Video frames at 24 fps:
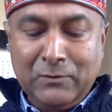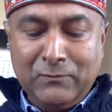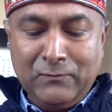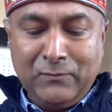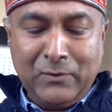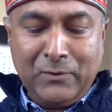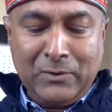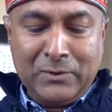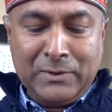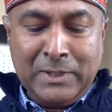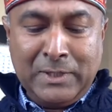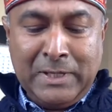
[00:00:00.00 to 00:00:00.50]

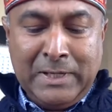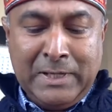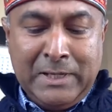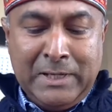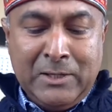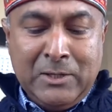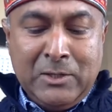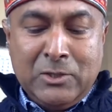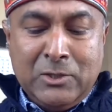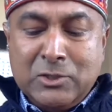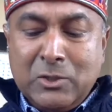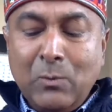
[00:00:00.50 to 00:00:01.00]
forth.
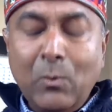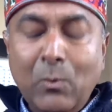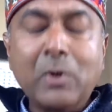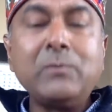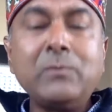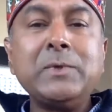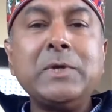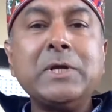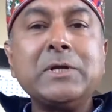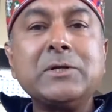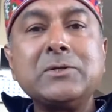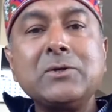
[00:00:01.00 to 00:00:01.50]
So
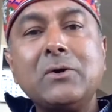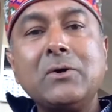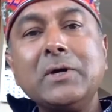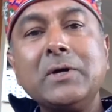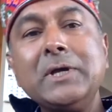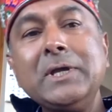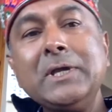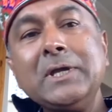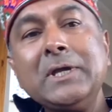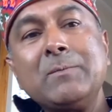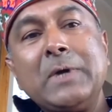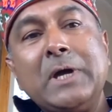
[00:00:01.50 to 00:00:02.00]
what we're
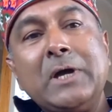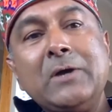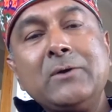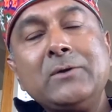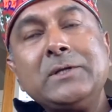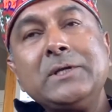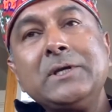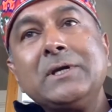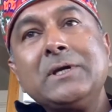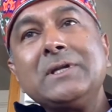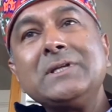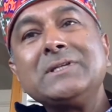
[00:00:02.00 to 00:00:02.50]
talking
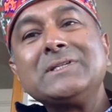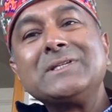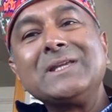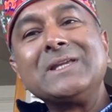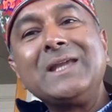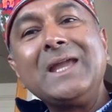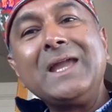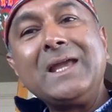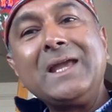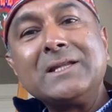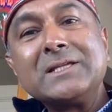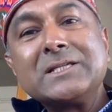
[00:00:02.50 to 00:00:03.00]
about here is
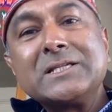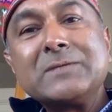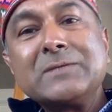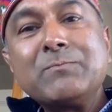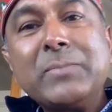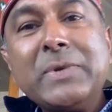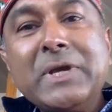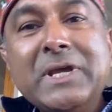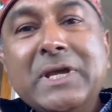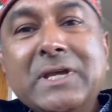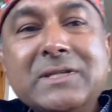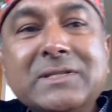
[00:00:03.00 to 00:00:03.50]
again a
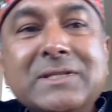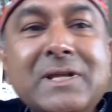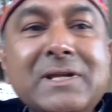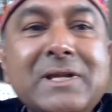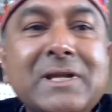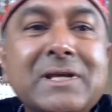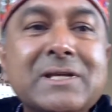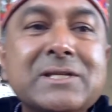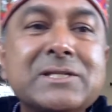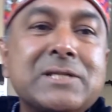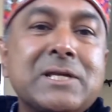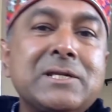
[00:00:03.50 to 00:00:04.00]
space that
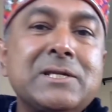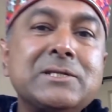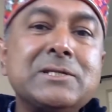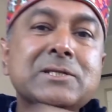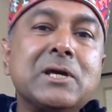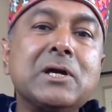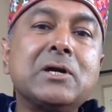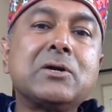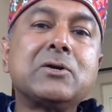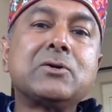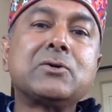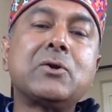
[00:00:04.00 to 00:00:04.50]
extends
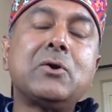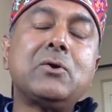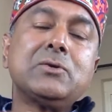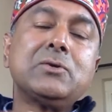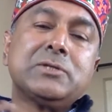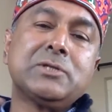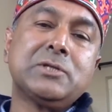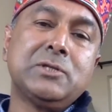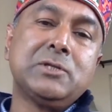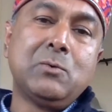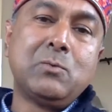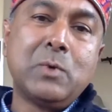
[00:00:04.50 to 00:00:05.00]

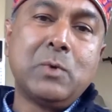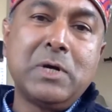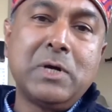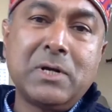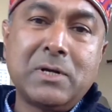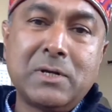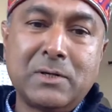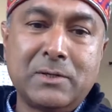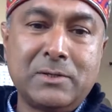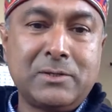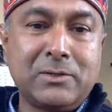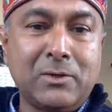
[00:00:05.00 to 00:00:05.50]
across the
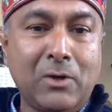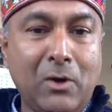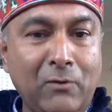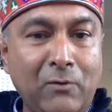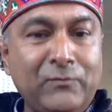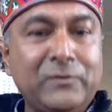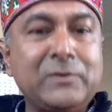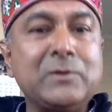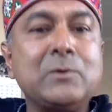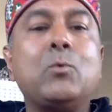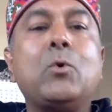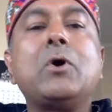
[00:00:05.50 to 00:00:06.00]
world
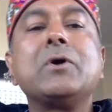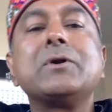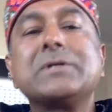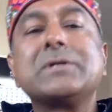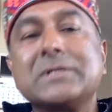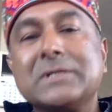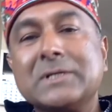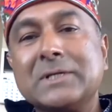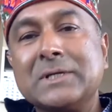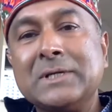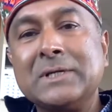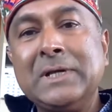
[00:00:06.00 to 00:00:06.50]
of the
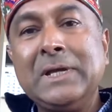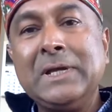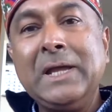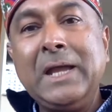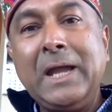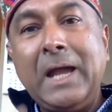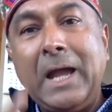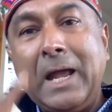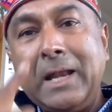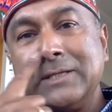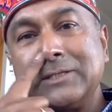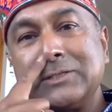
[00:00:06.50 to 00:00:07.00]
water
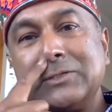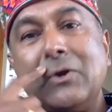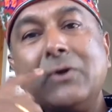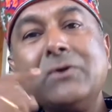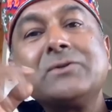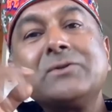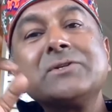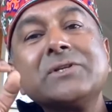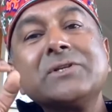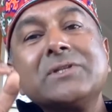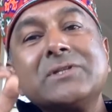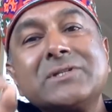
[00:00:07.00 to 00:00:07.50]
and is
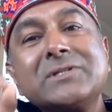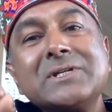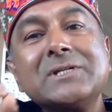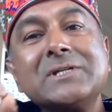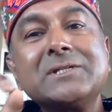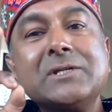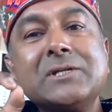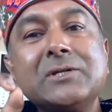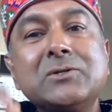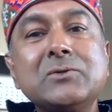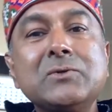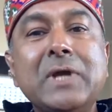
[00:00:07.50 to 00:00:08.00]
not
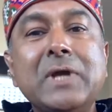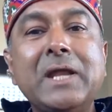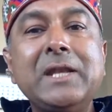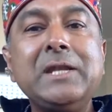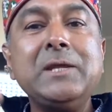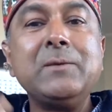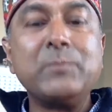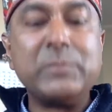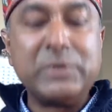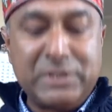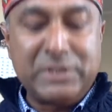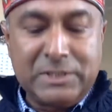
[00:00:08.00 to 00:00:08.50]
restricted to
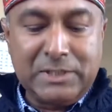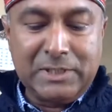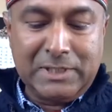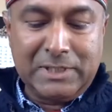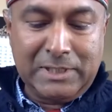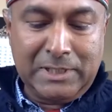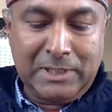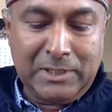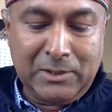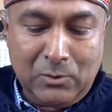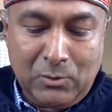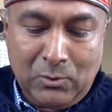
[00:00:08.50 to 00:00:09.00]
any
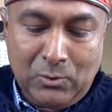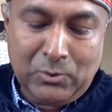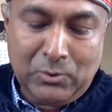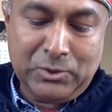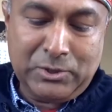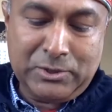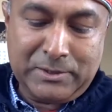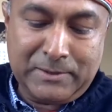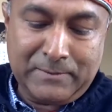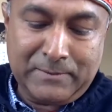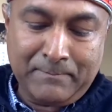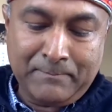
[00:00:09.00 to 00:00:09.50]
particular
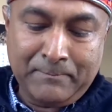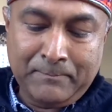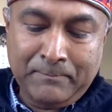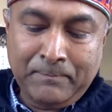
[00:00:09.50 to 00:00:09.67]
ocean.